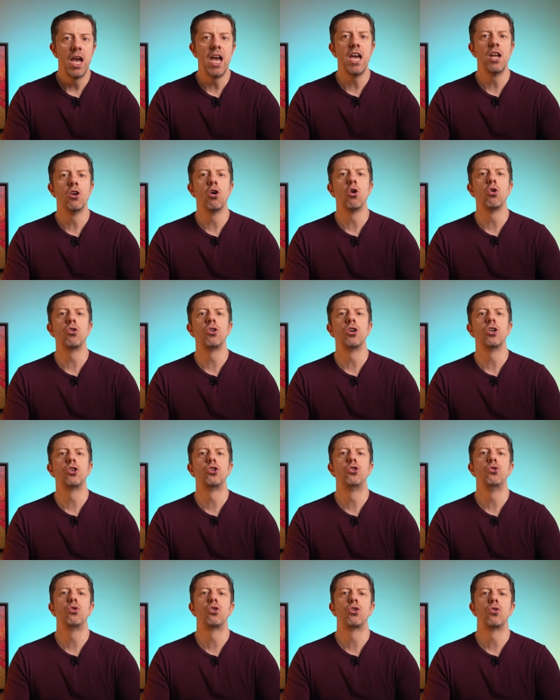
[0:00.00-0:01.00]
in order
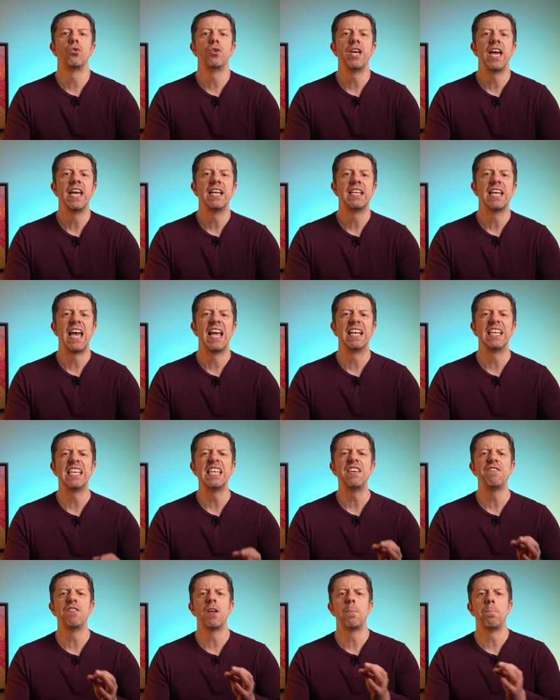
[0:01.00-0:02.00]
to create an
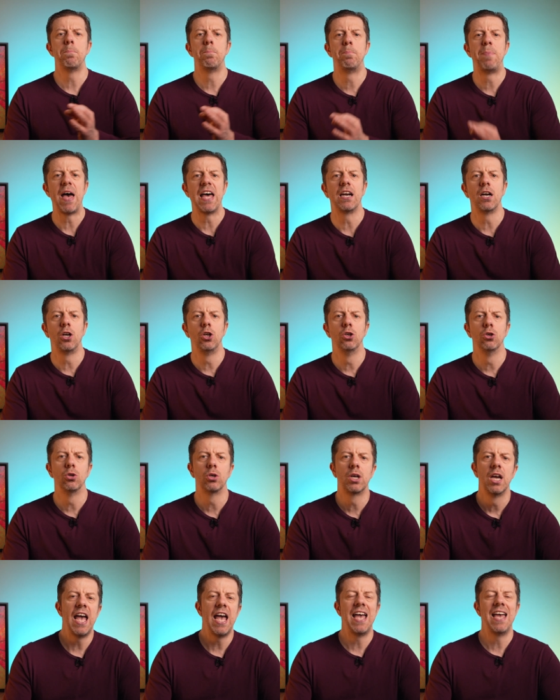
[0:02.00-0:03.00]
even better
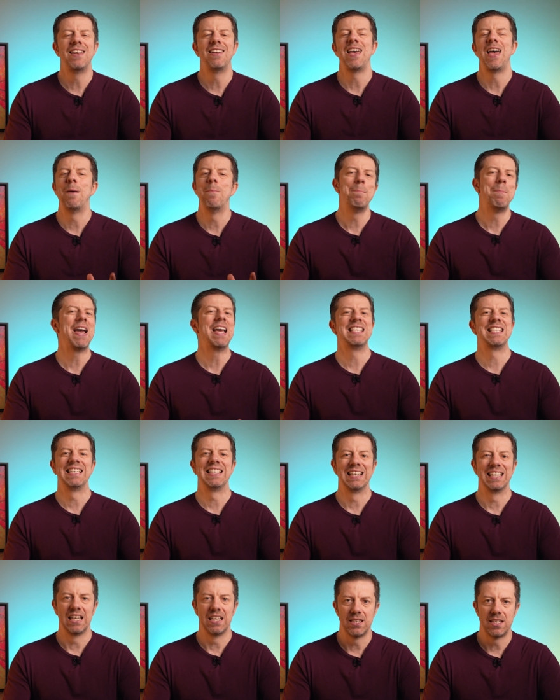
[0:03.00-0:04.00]
look and
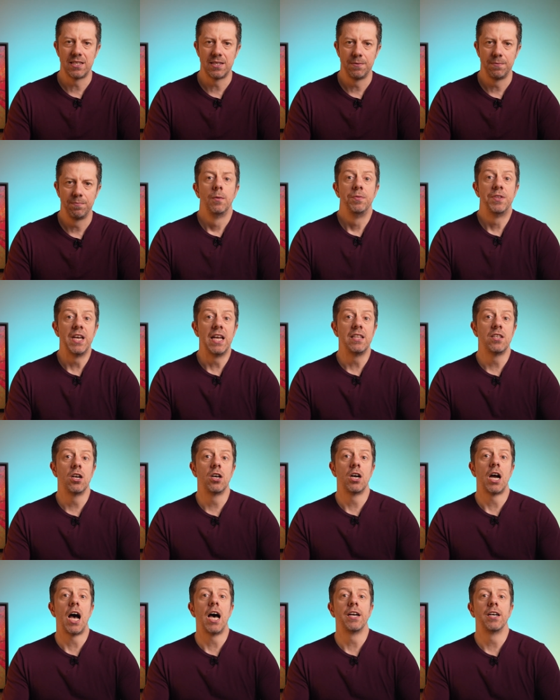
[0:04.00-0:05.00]
amazingness. Then
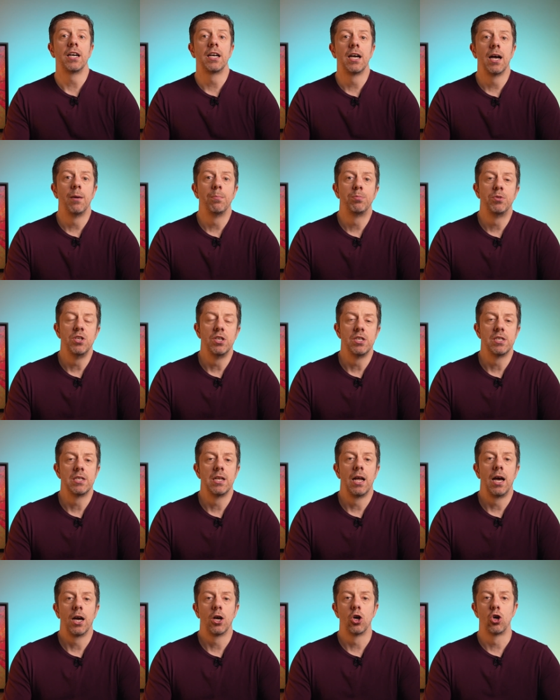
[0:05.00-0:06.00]
there are other companies
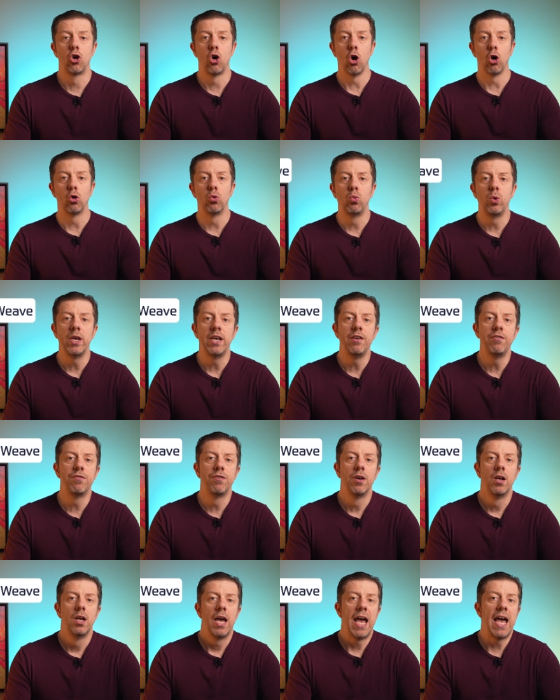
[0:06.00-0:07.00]
like CoreWeave
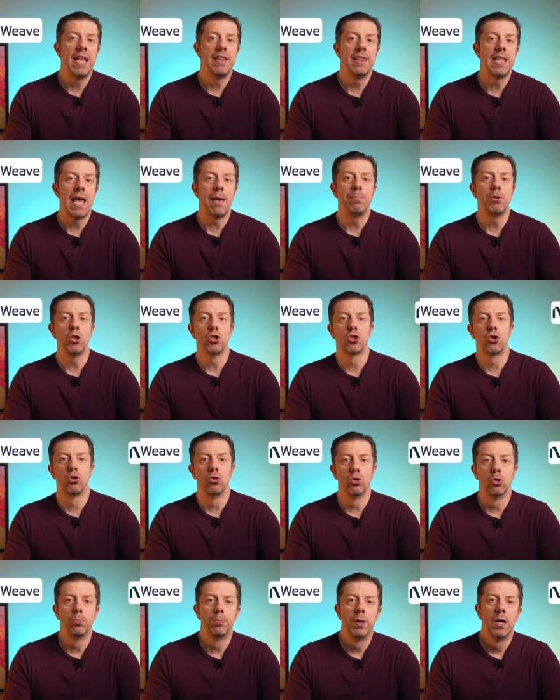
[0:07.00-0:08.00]
and Nebius
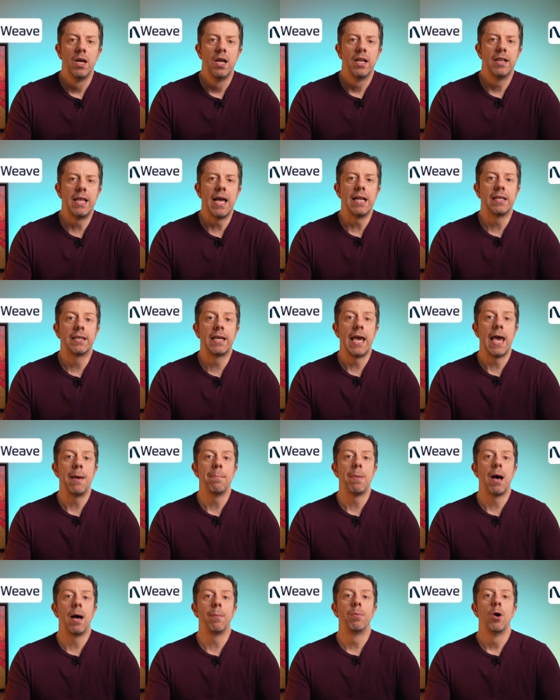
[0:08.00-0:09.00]
group that
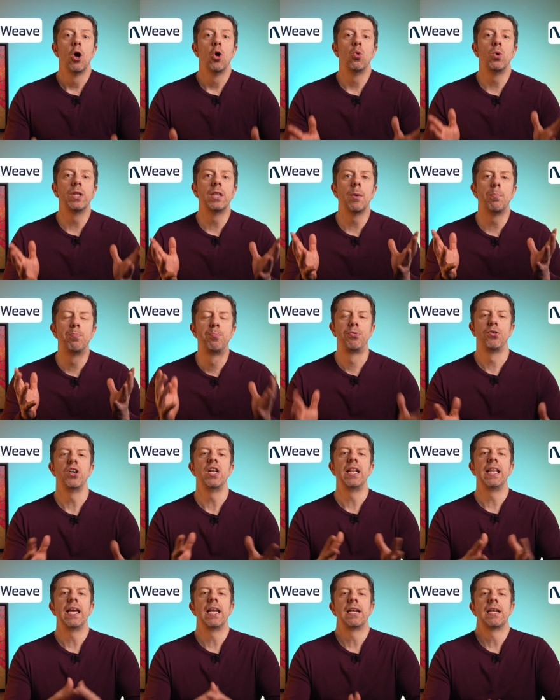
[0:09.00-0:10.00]
came up with a
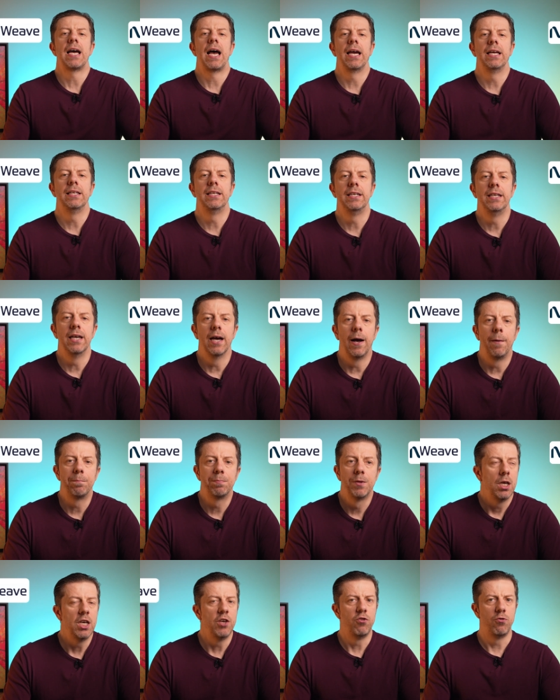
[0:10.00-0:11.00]
brilliant idea.
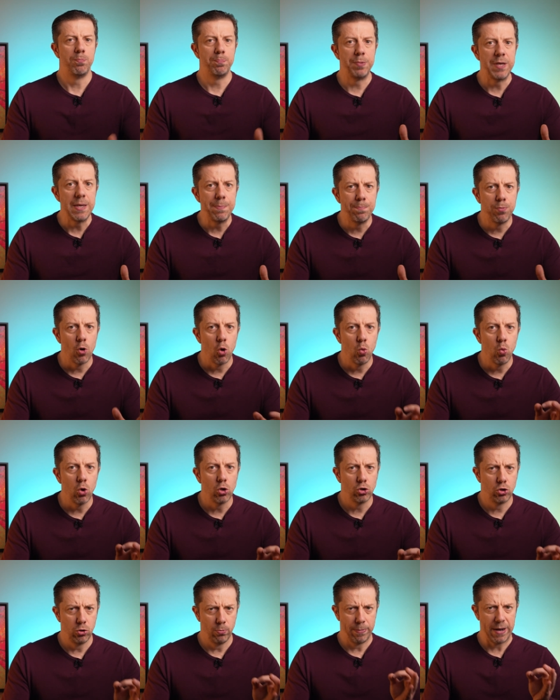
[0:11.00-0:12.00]
If people
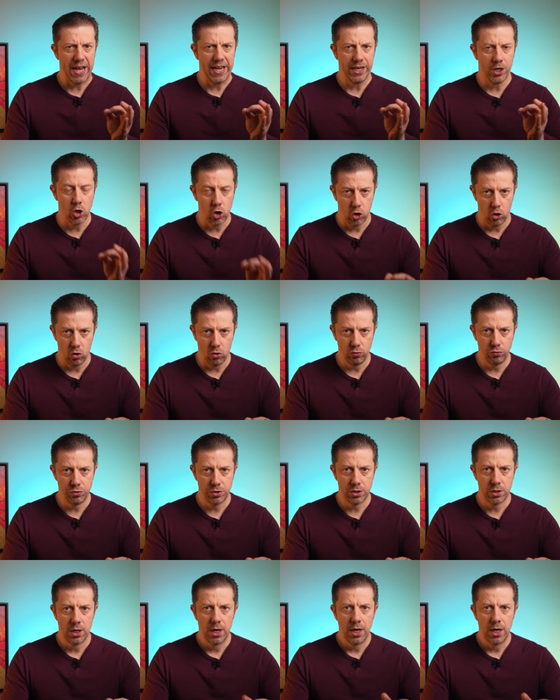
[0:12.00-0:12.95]
want to buy clothes,